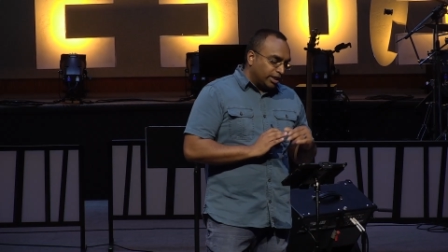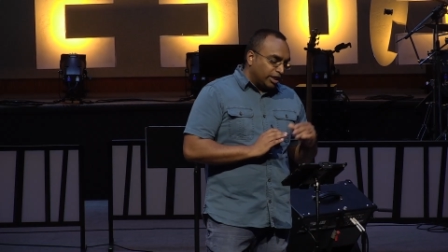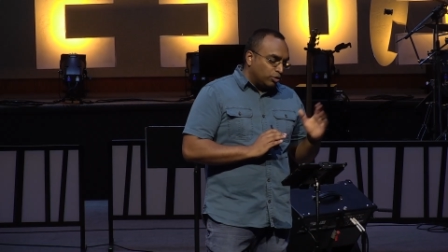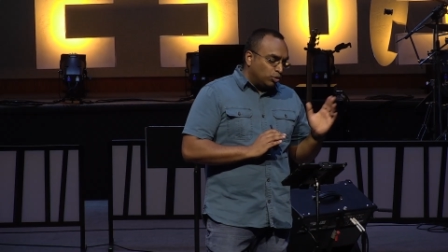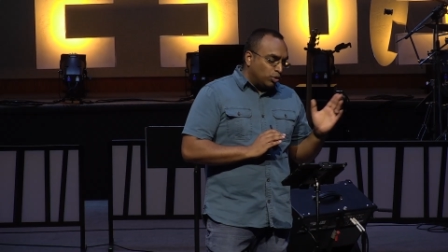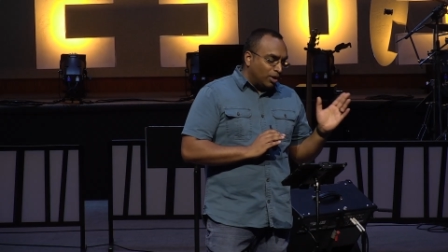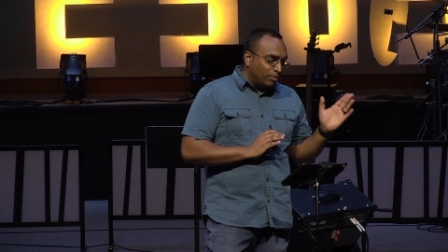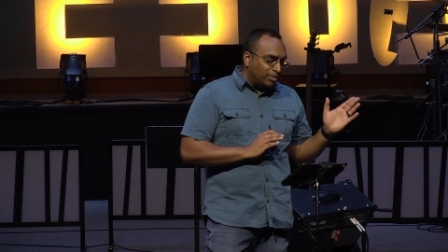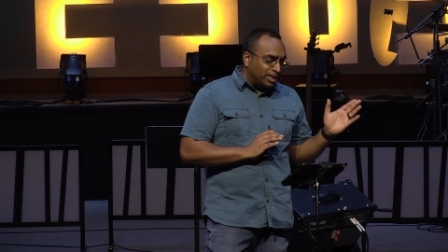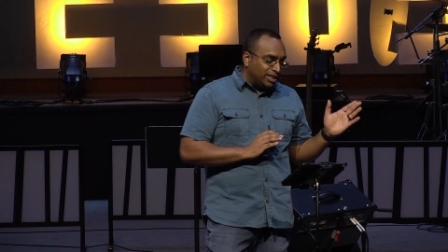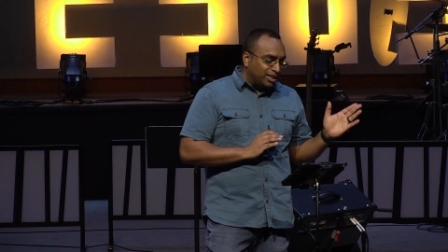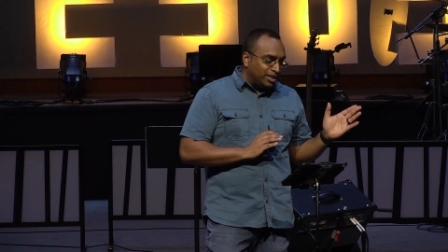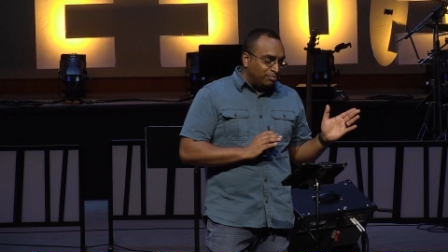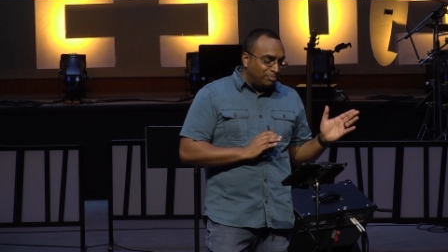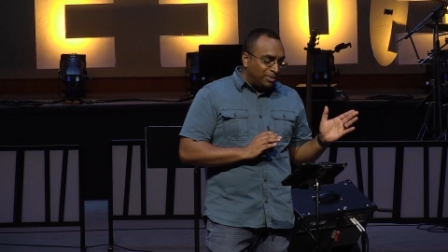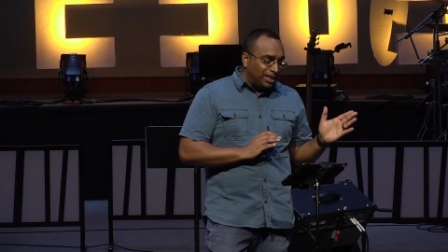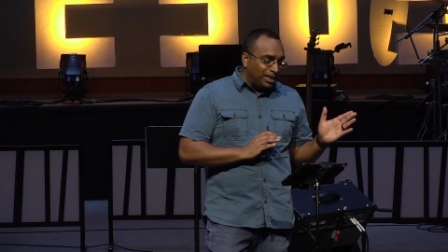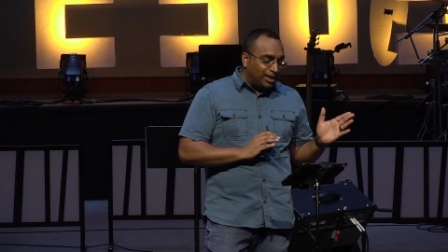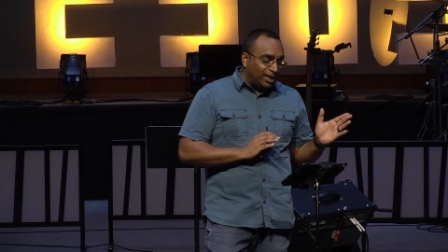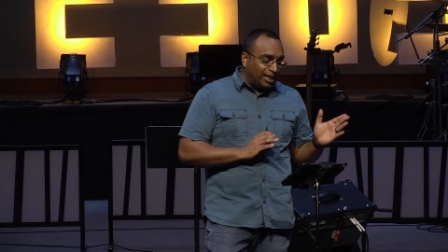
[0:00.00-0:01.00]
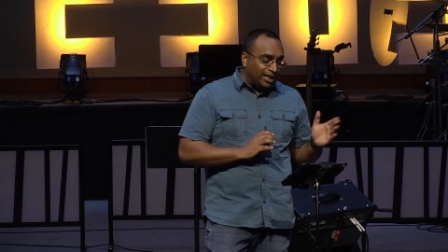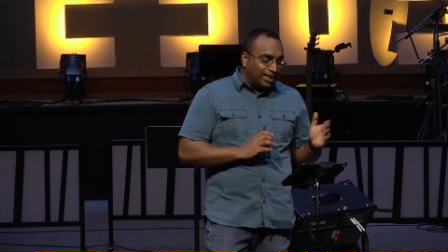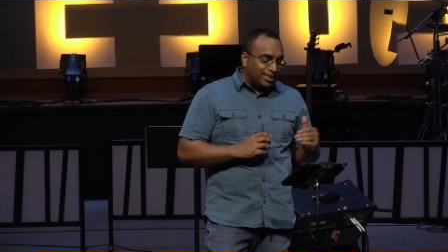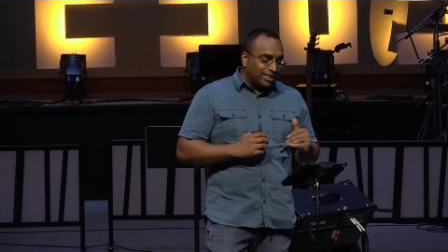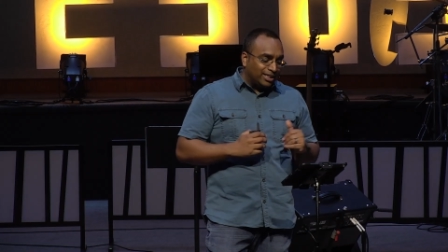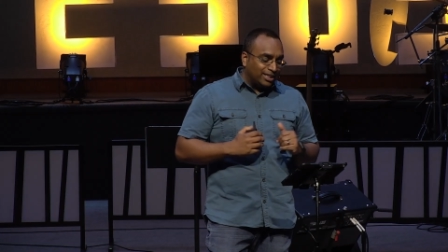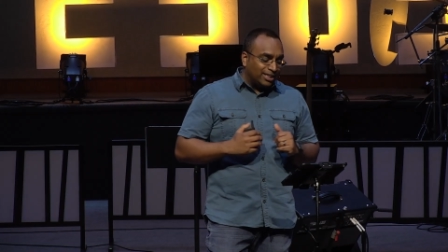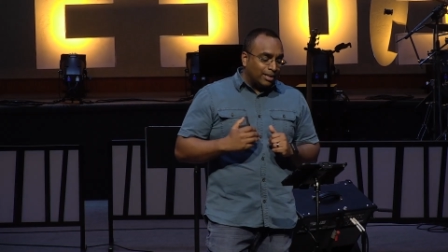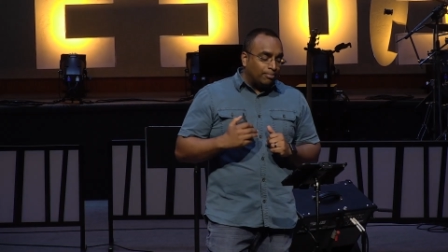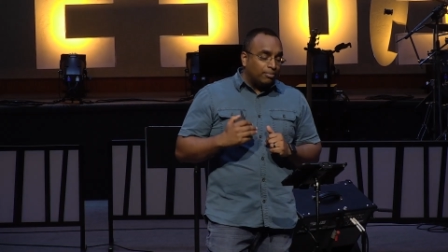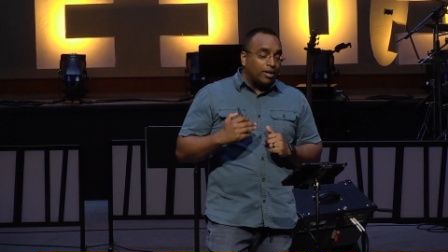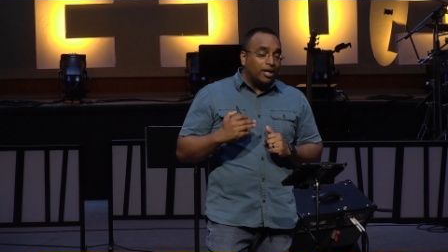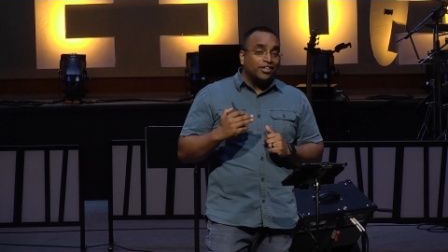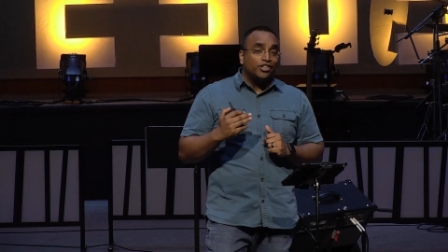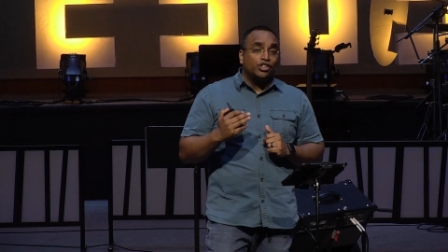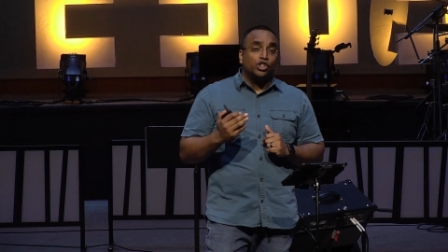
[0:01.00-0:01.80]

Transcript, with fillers: "What must it be like to step on a